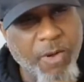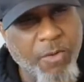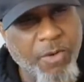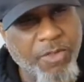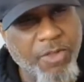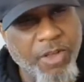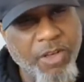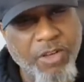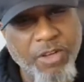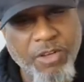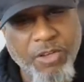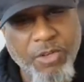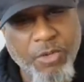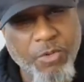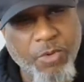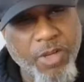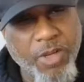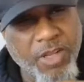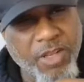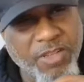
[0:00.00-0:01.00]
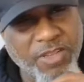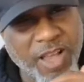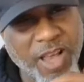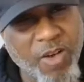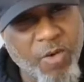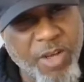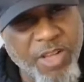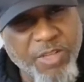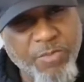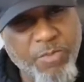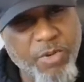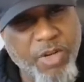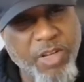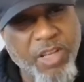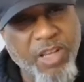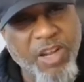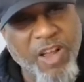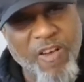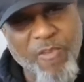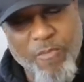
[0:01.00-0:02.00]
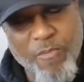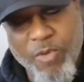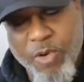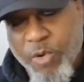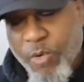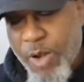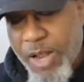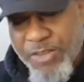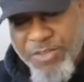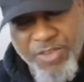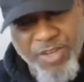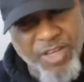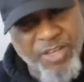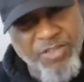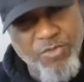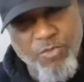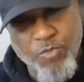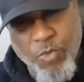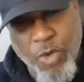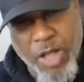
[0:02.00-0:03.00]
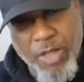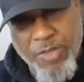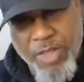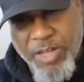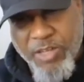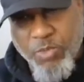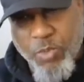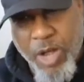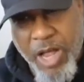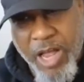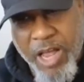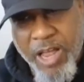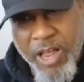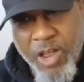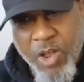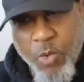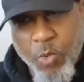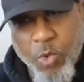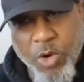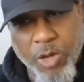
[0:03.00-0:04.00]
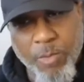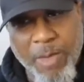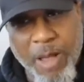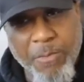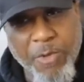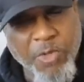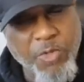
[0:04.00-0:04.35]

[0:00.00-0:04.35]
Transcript: about what they're going to do and it's always putting it off procrastination that's why one of my